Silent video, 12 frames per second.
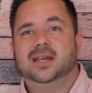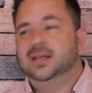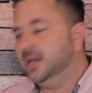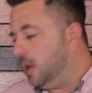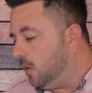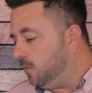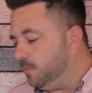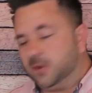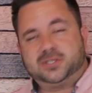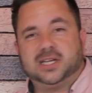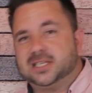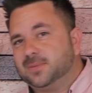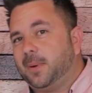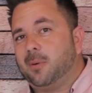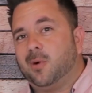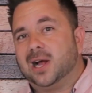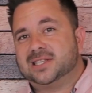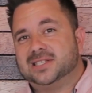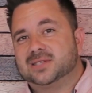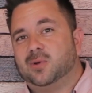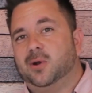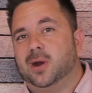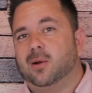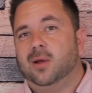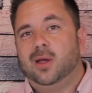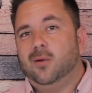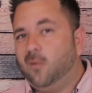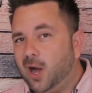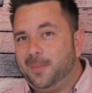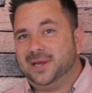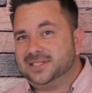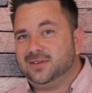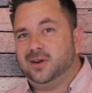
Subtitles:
Now, most of you guys are probably watching this wondering, why am I still